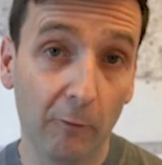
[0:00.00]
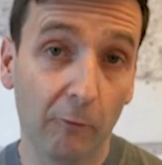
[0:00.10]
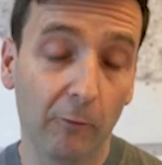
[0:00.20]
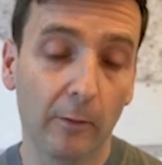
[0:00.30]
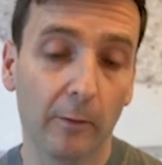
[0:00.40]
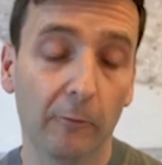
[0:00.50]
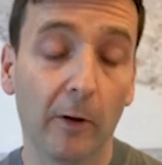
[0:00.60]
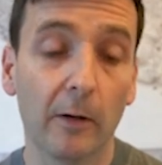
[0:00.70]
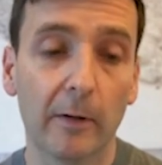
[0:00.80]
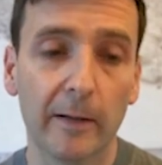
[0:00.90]
that it's
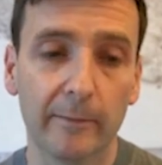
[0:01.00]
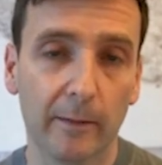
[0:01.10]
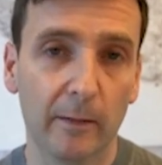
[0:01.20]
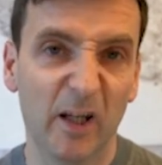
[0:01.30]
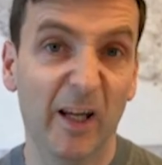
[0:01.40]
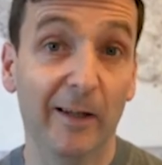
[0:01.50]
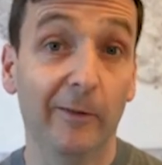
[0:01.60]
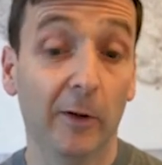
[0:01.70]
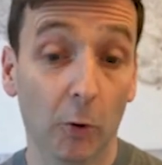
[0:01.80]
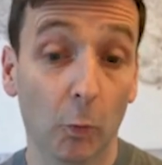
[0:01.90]
generated is
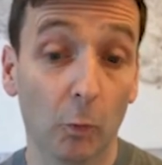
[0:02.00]
huge.